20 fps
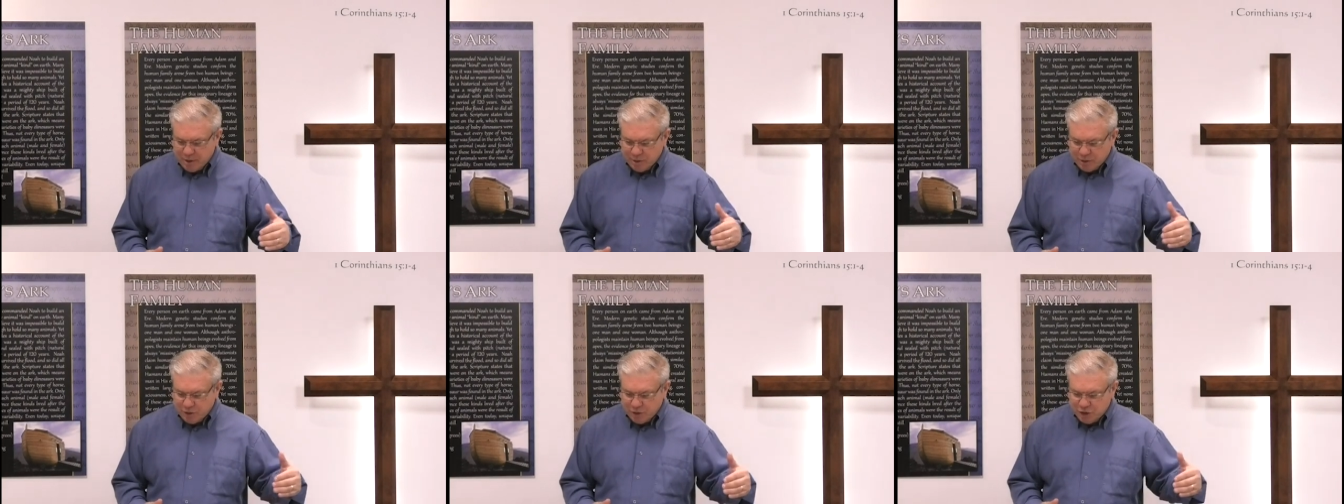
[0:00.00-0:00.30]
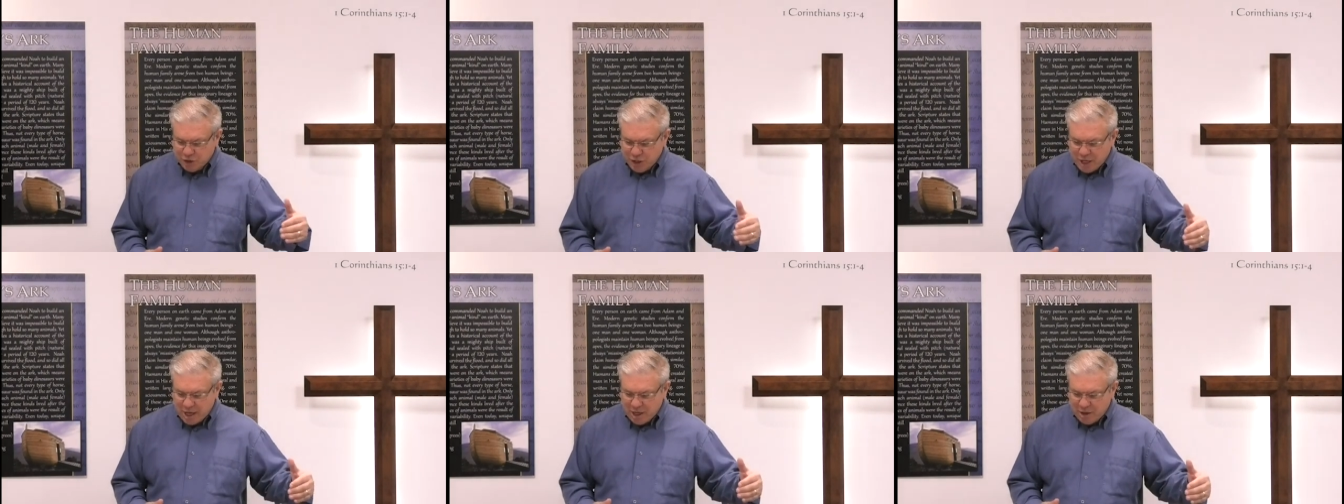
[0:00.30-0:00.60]
There's a
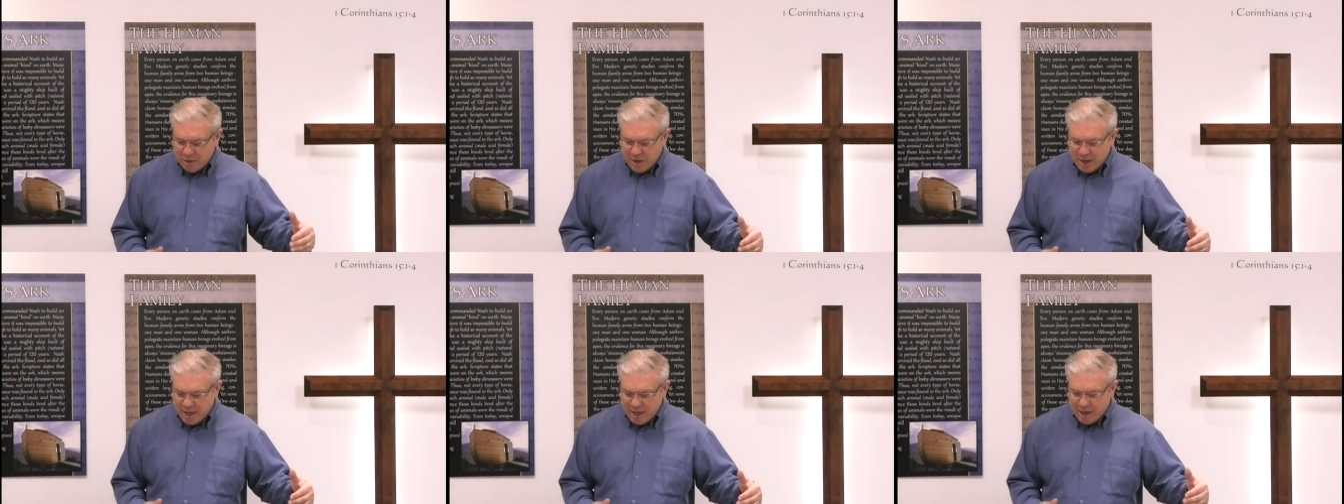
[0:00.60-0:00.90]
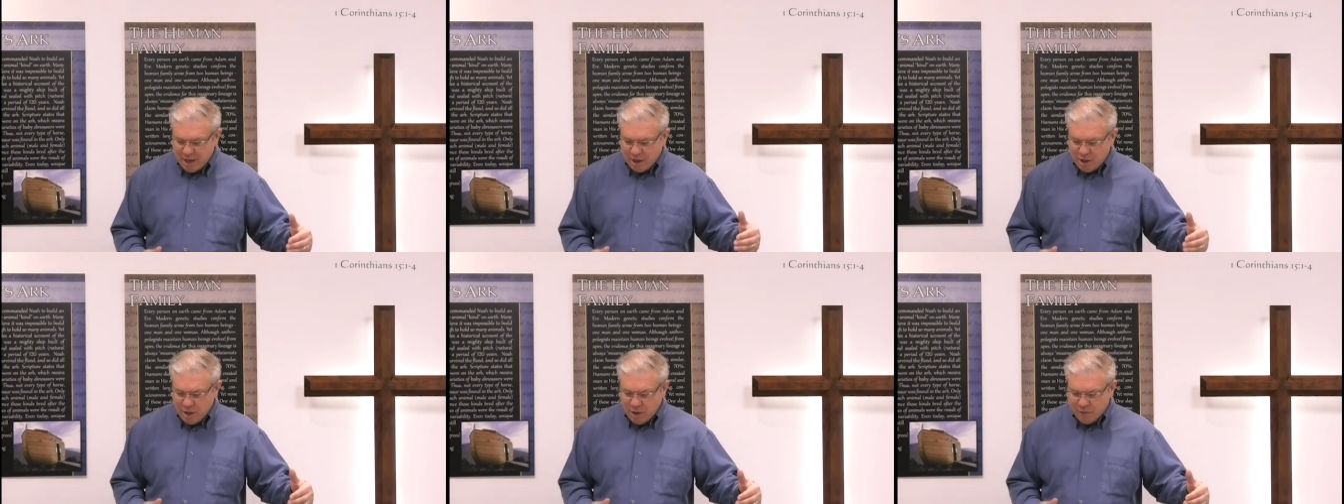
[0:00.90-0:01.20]
shadow
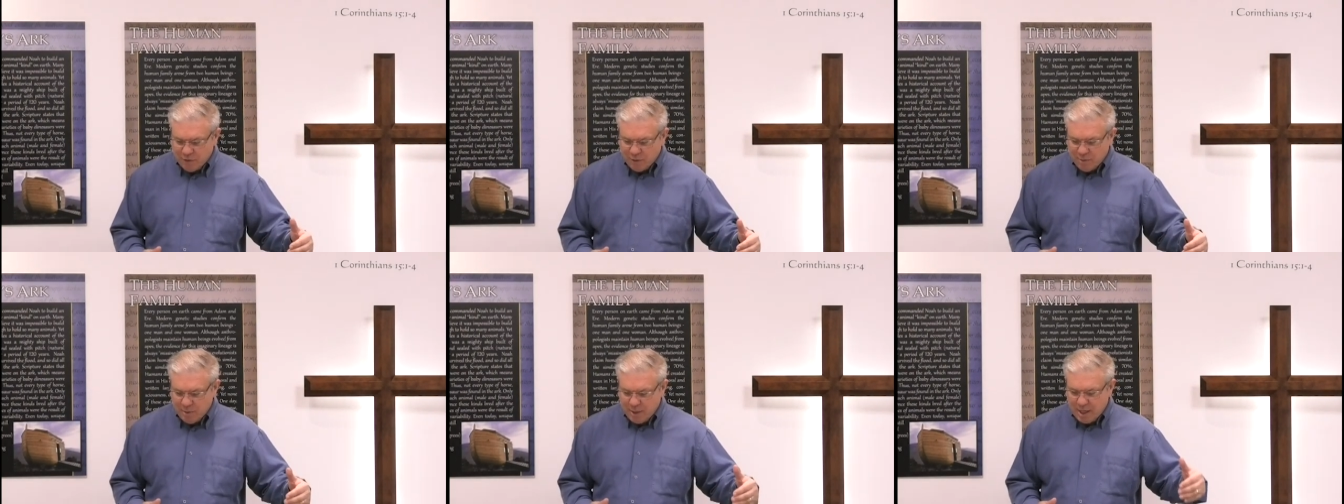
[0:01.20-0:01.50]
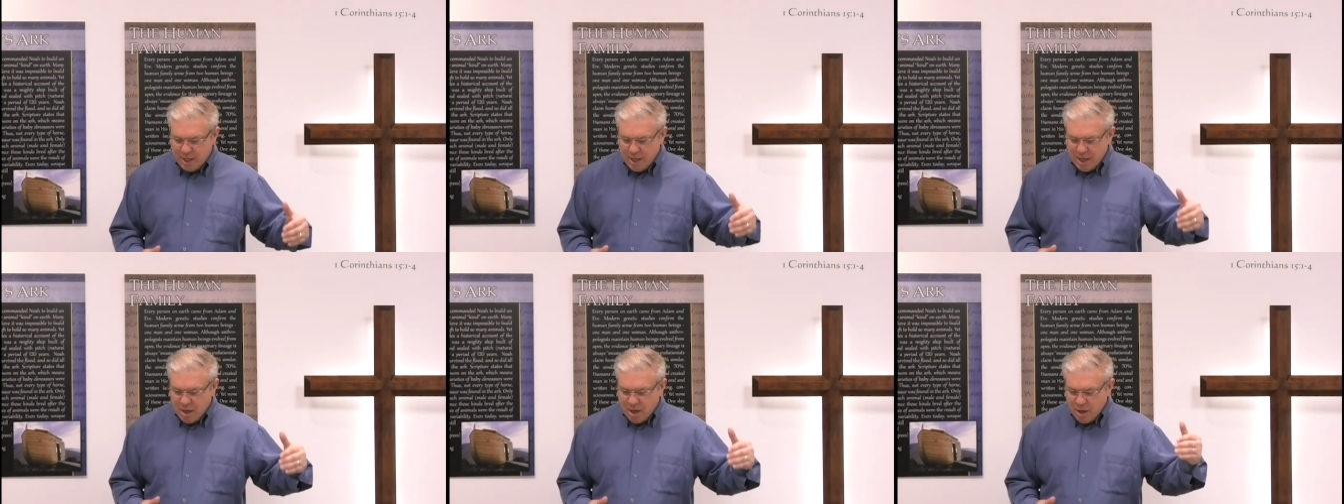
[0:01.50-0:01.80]
hanging over
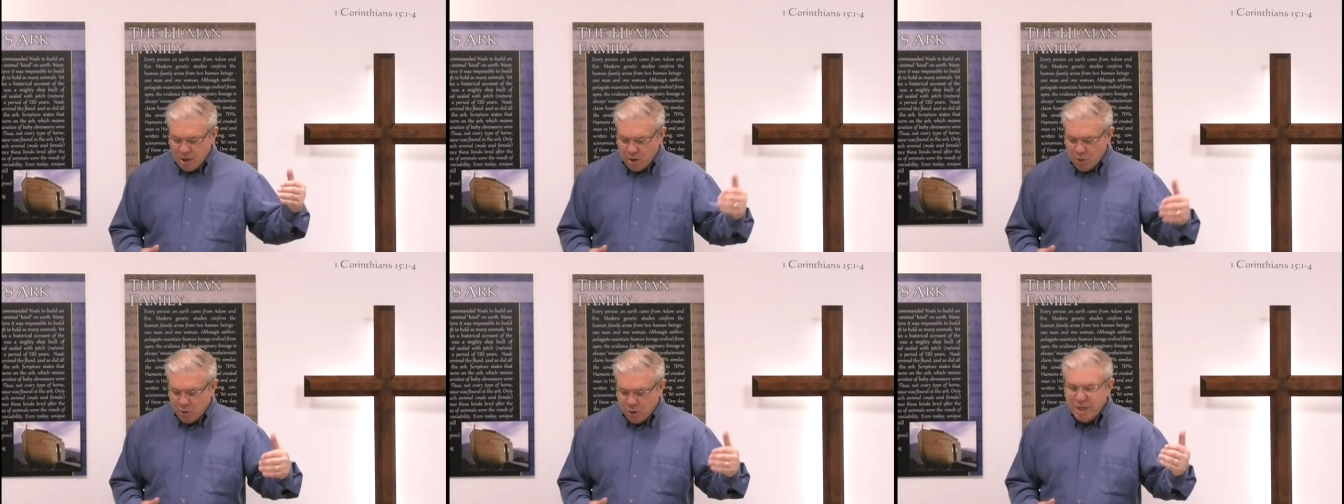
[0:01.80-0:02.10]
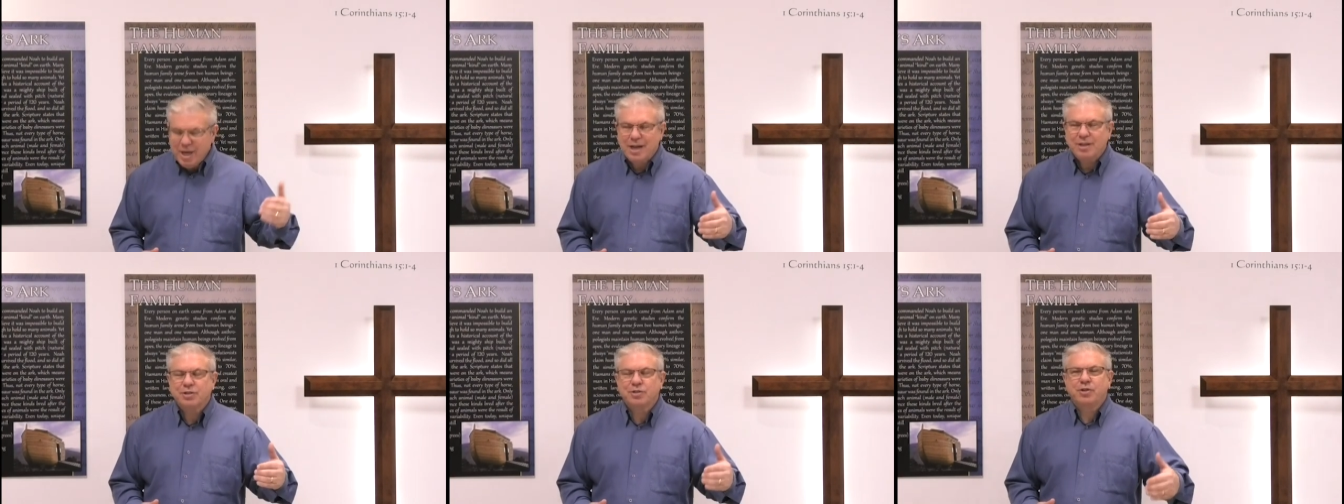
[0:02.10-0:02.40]
me. Oh,
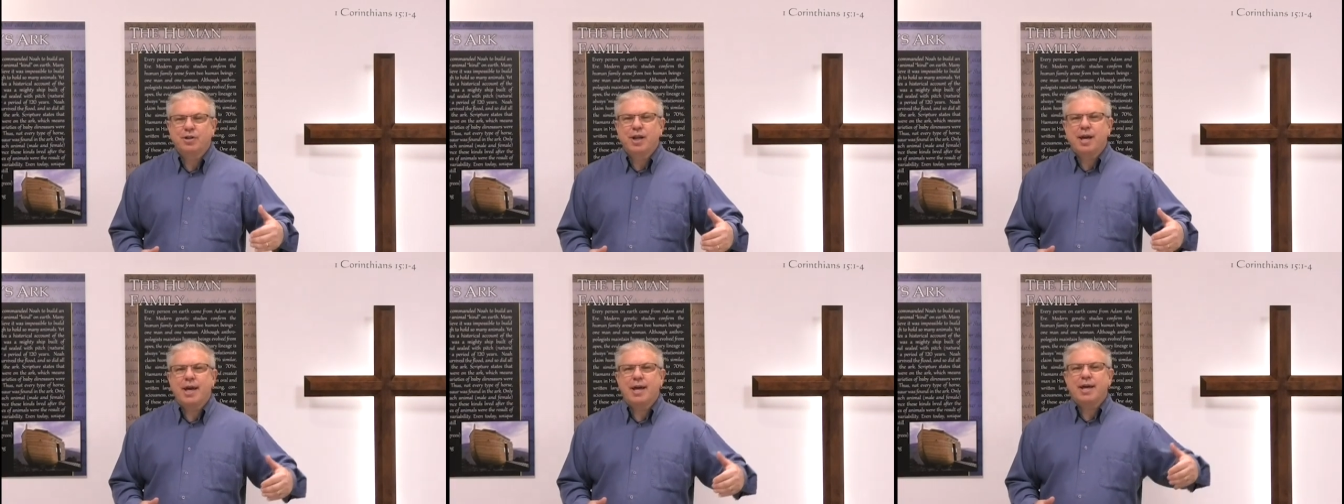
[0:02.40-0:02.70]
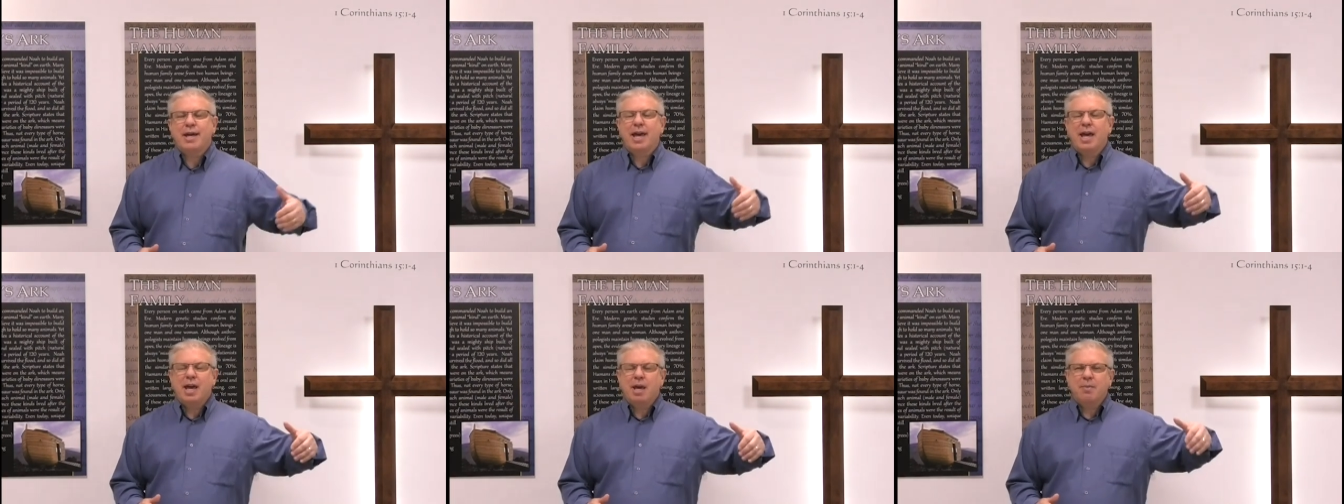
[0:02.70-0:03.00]
yesterday
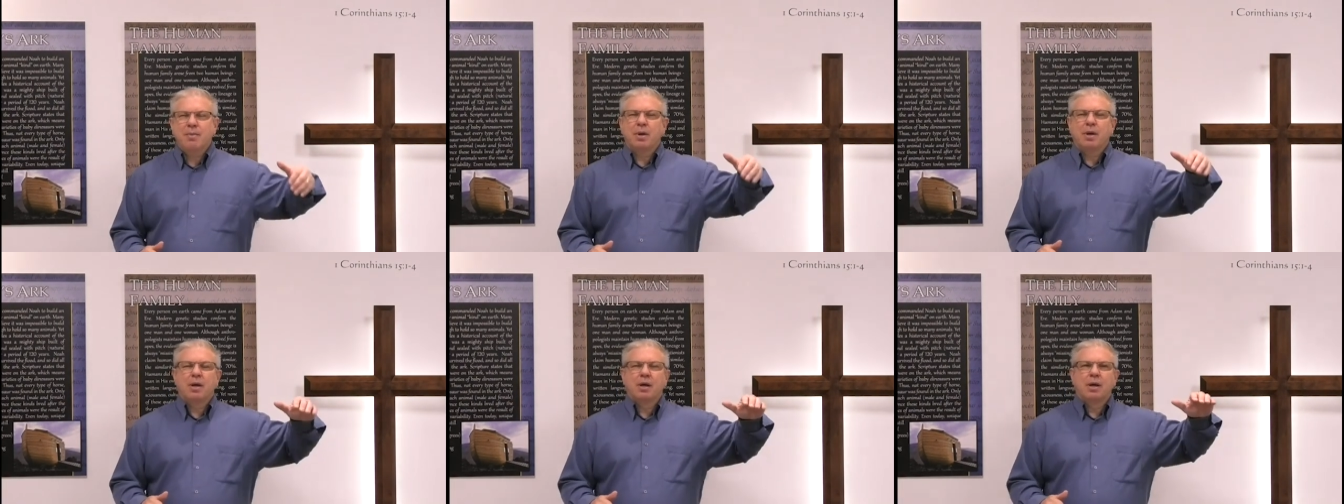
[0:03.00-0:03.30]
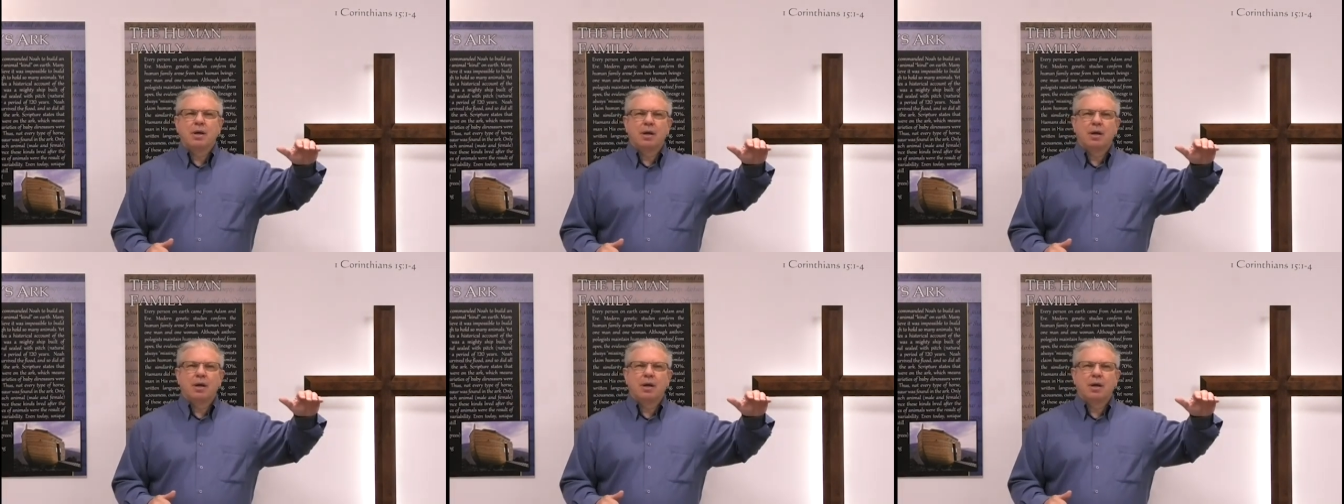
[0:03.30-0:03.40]
came